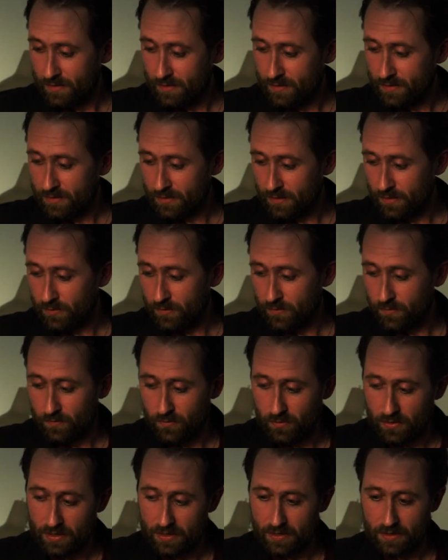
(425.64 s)
So
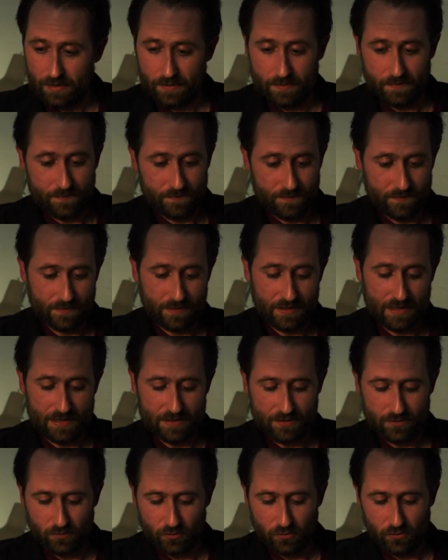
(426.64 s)
we'll kind of get
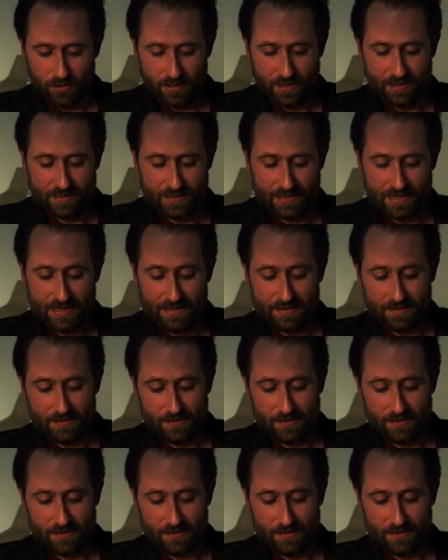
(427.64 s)
this all organized again.